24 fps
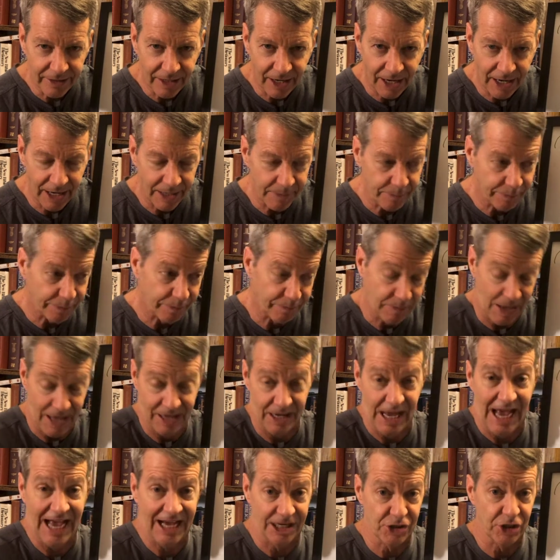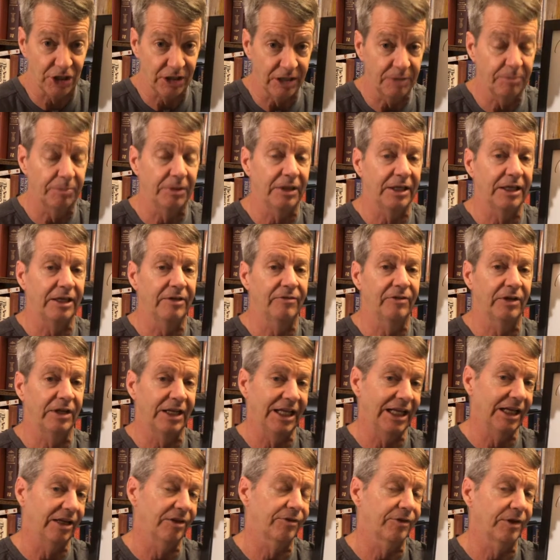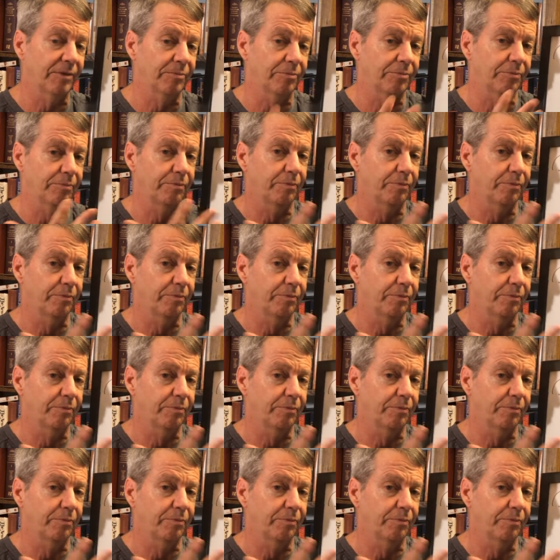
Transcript: i, I actually believe an innocent